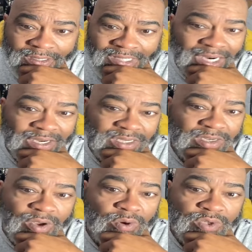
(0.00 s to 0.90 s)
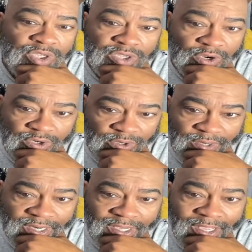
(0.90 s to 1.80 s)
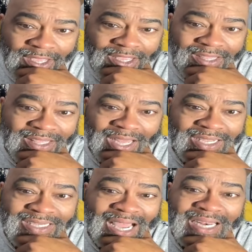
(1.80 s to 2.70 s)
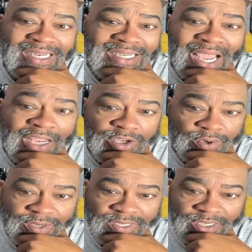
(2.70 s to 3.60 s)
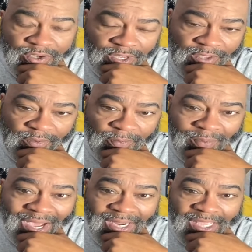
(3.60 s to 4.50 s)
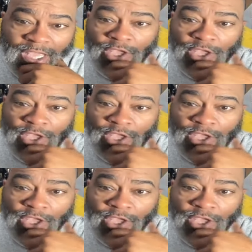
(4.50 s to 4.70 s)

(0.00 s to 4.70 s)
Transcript: There is no surgery that is not dangerous to the human body.